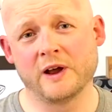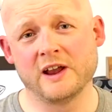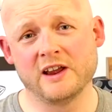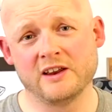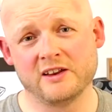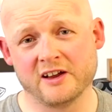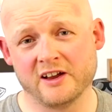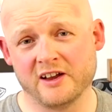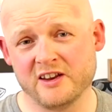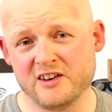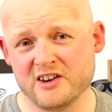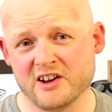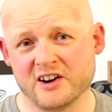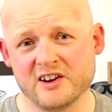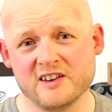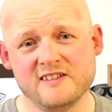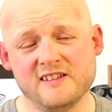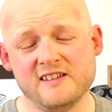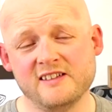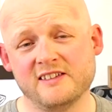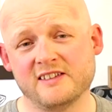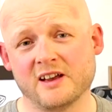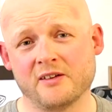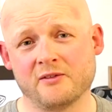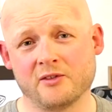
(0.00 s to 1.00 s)
weighed it at
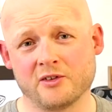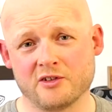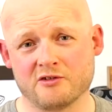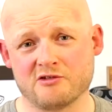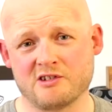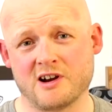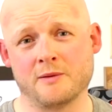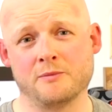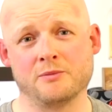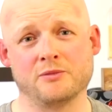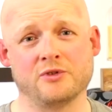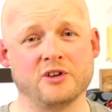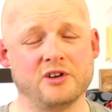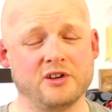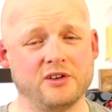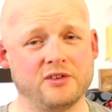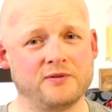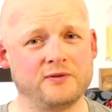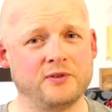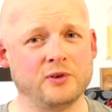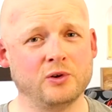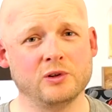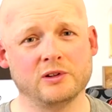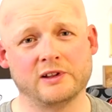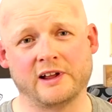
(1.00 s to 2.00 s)
97 grams at its
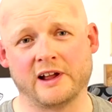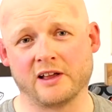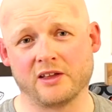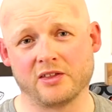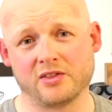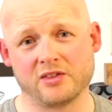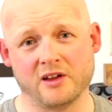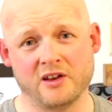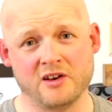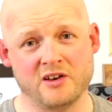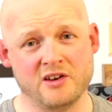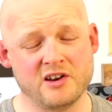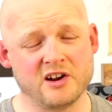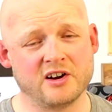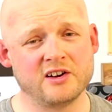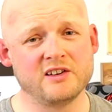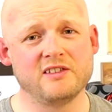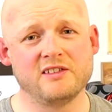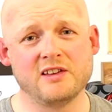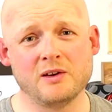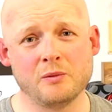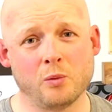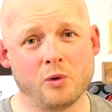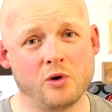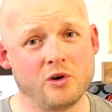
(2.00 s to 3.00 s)
full length and
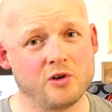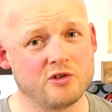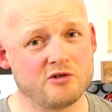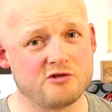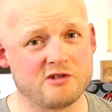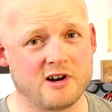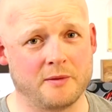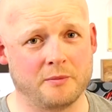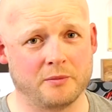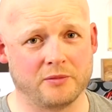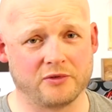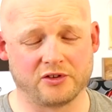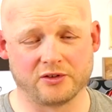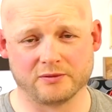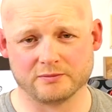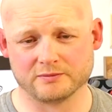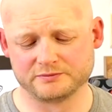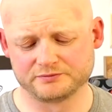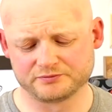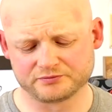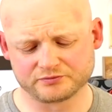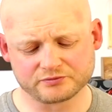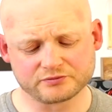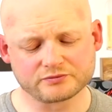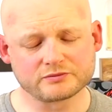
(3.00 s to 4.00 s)
91 grams
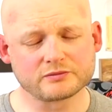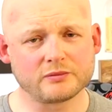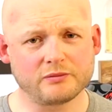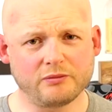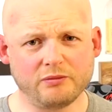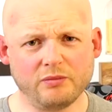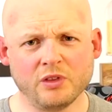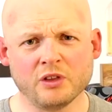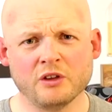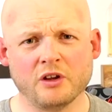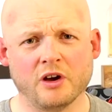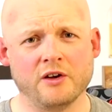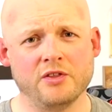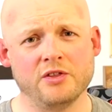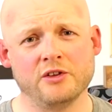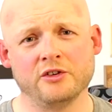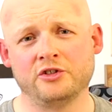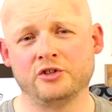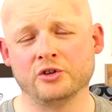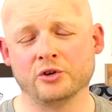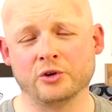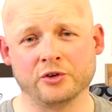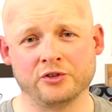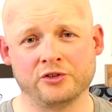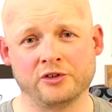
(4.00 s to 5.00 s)
at the
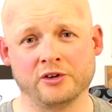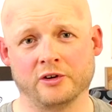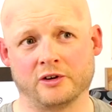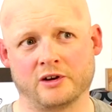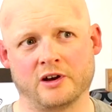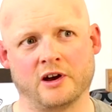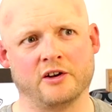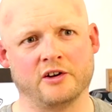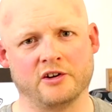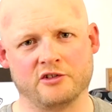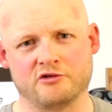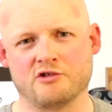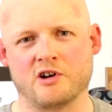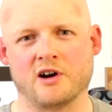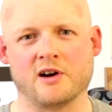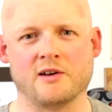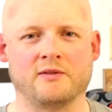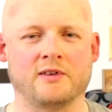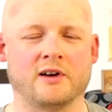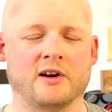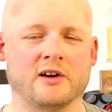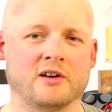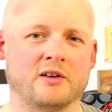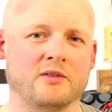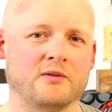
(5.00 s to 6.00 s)
shorter kind of dry
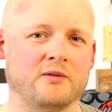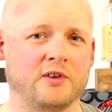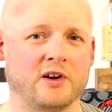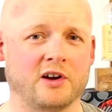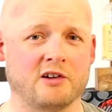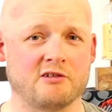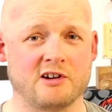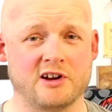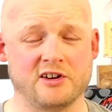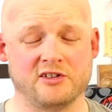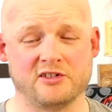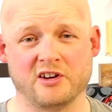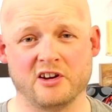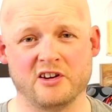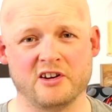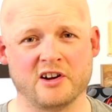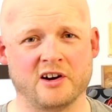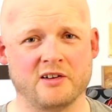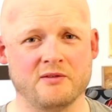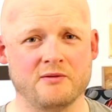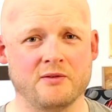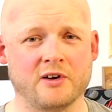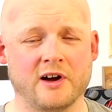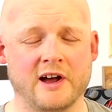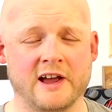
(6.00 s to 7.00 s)
fly configuration
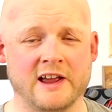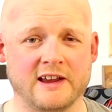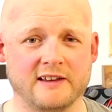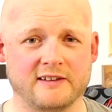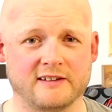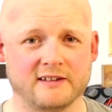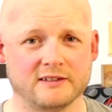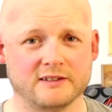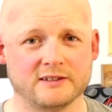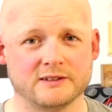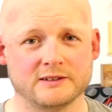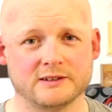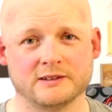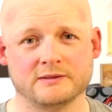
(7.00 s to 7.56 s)
at 9'8".